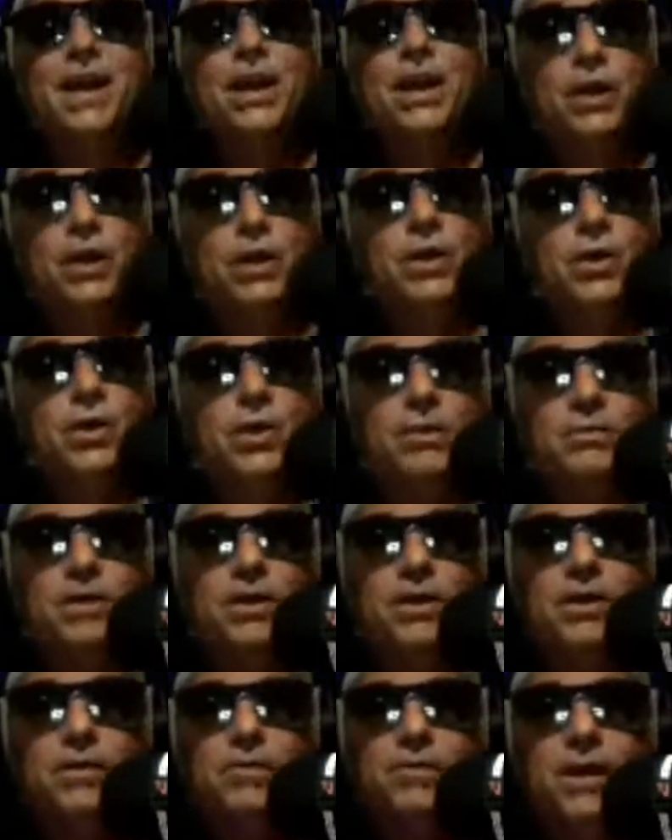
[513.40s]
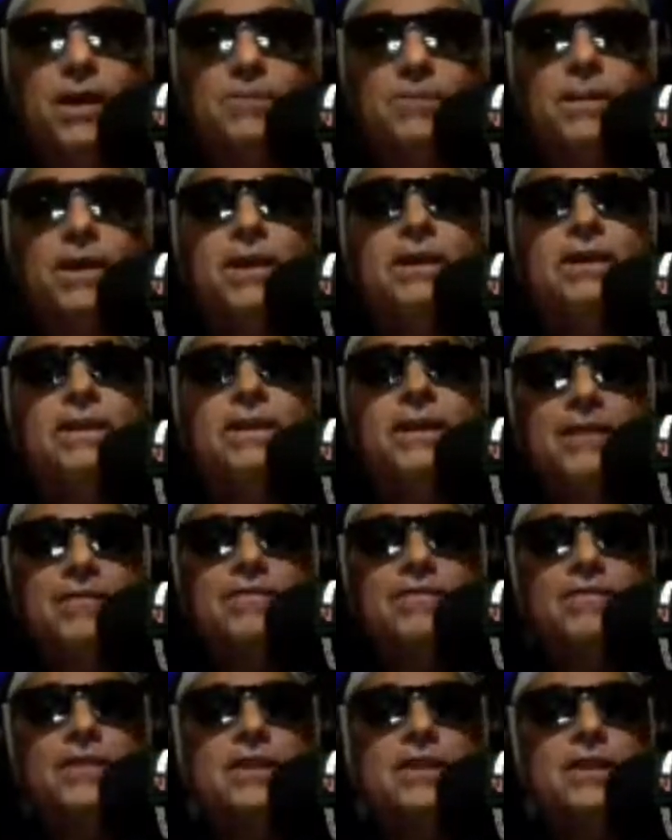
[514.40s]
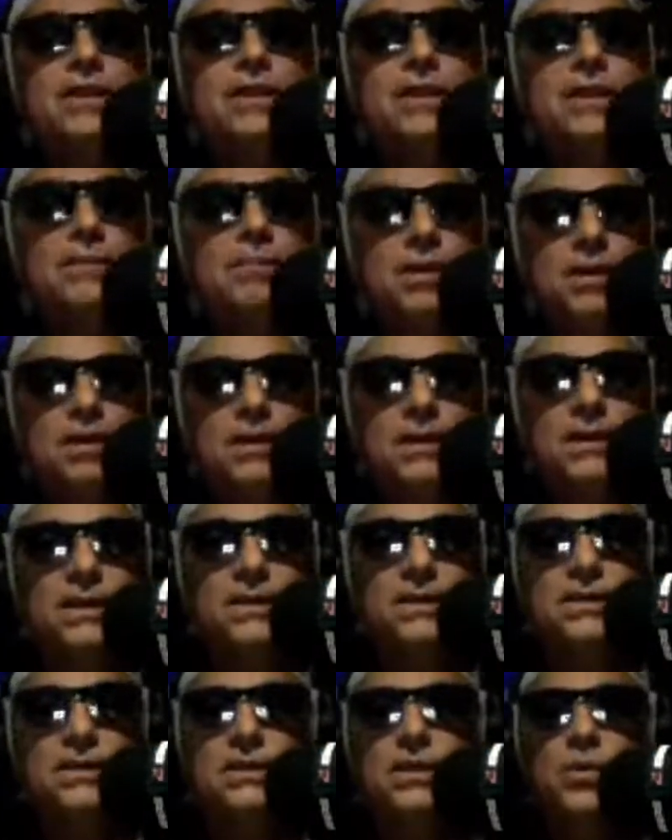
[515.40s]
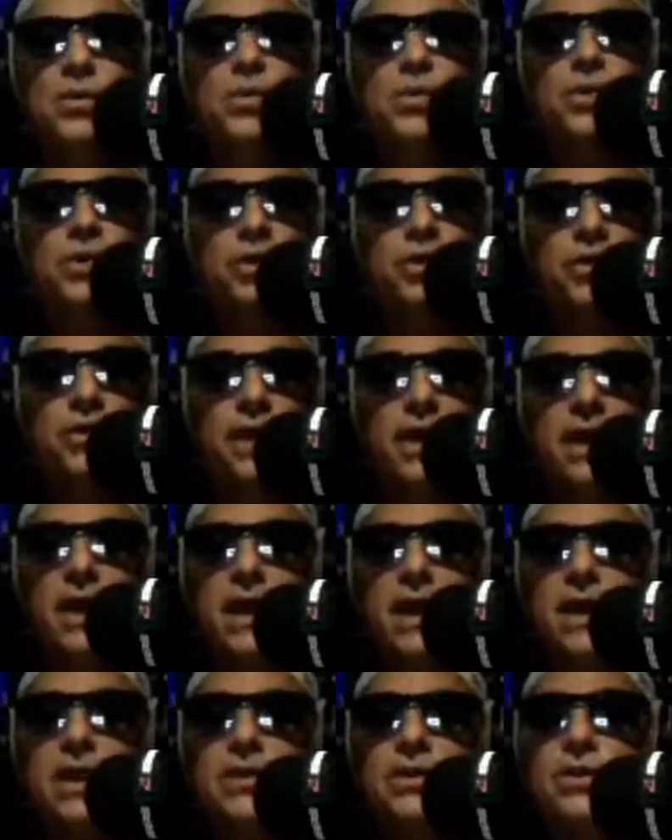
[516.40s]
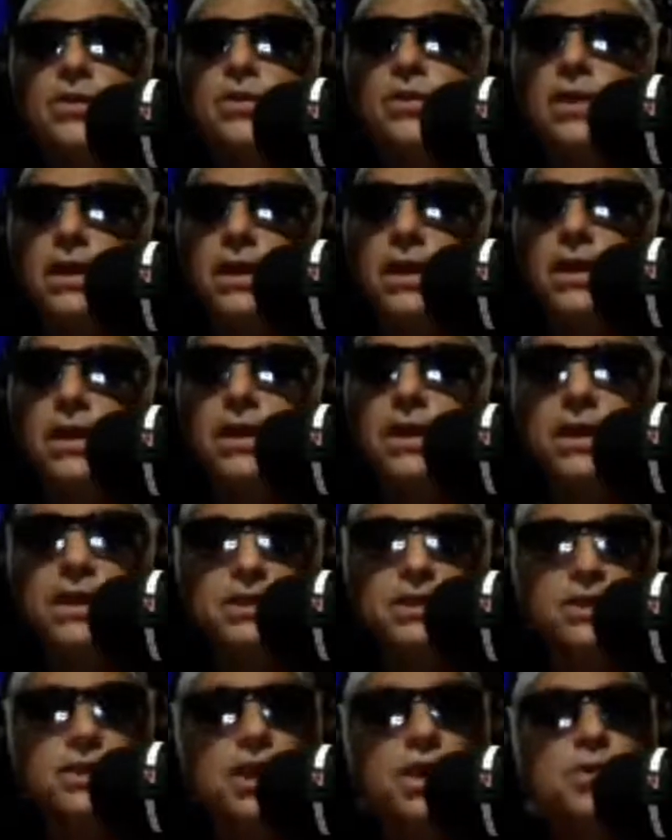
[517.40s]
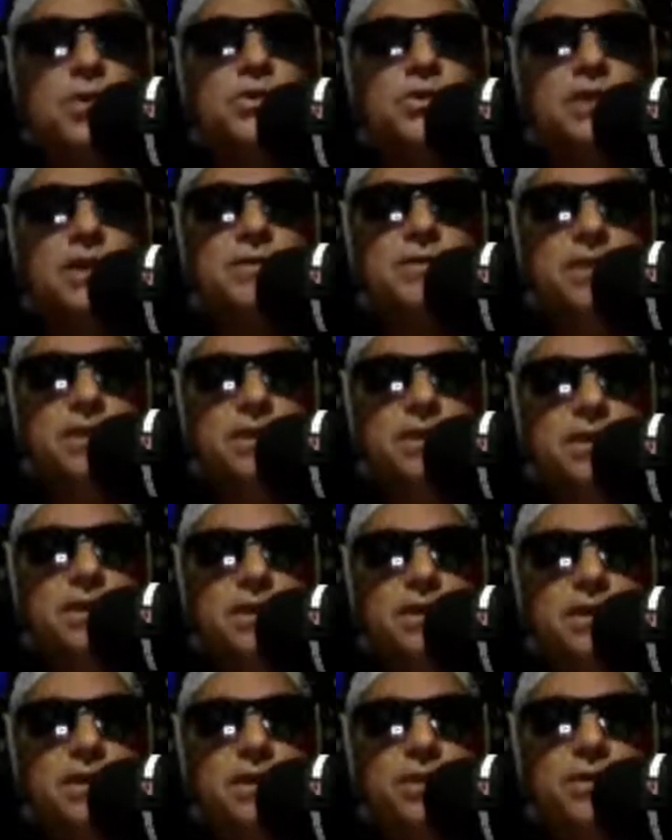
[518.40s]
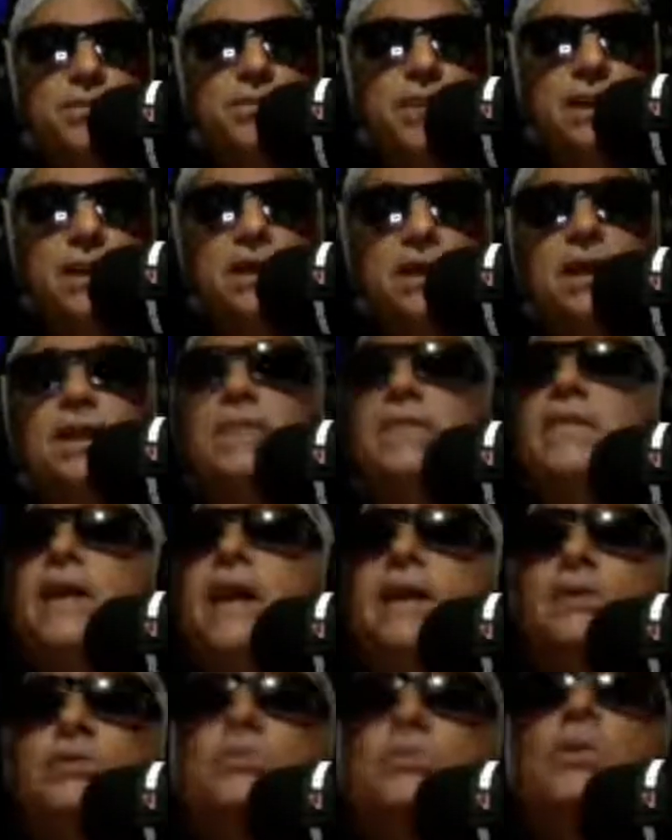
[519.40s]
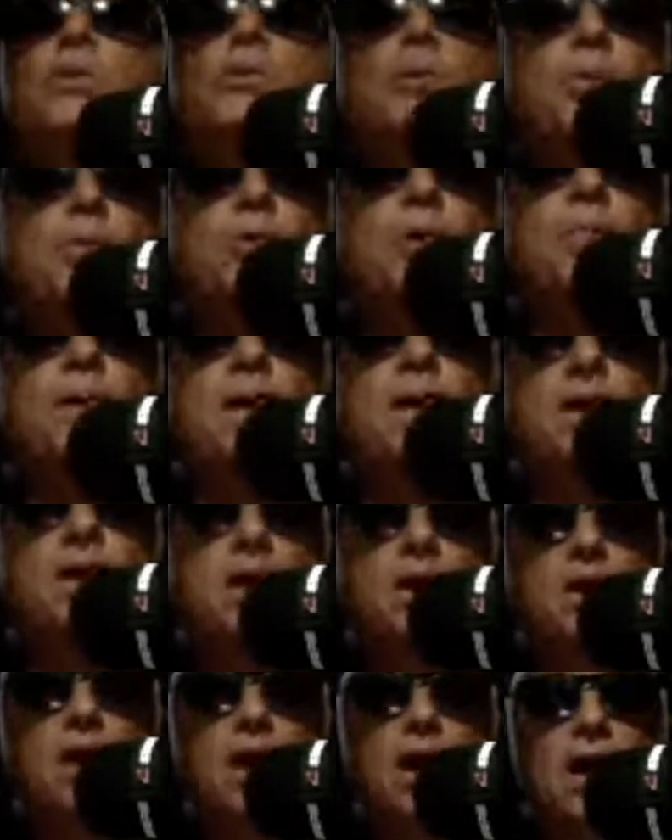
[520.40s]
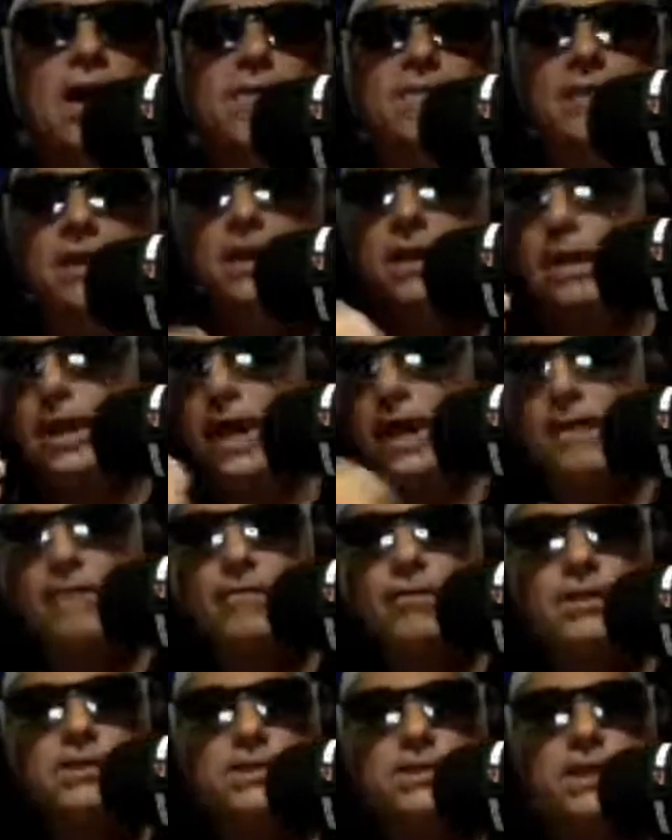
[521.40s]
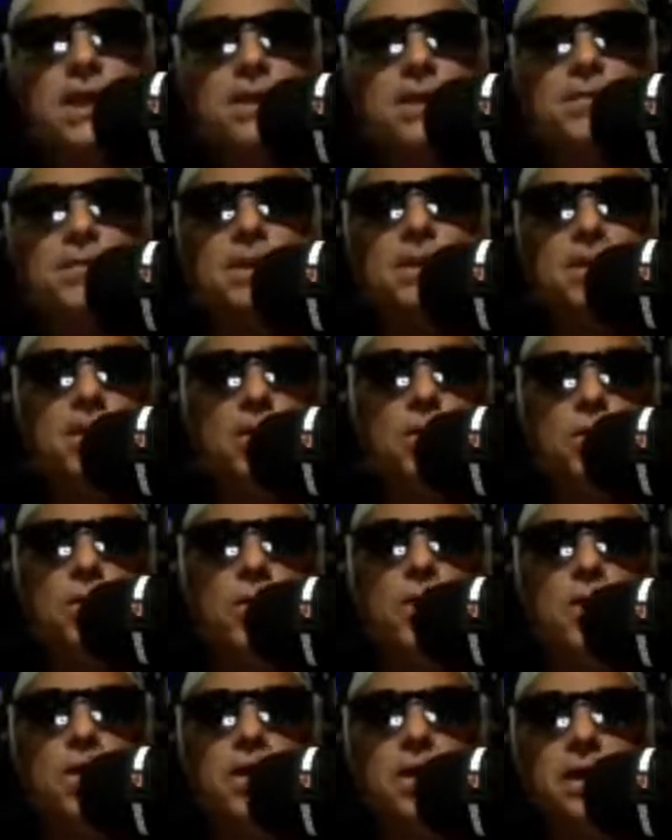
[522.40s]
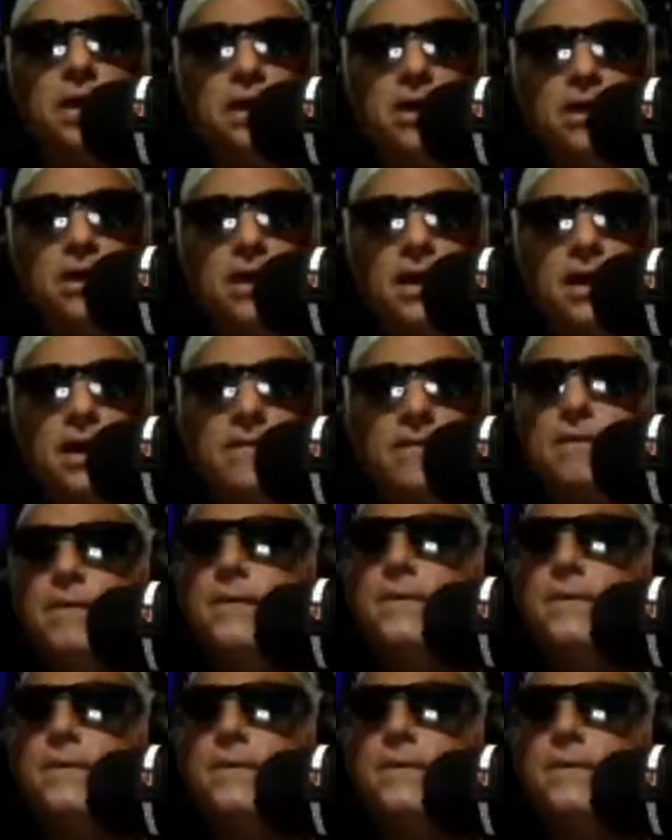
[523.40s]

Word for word: you know what I'm talking about, man? That feeling of bliss. When you're in that attitude, it shows in everything you do, man. And that's where we want to be in our life, in every step, in our walk, in our life.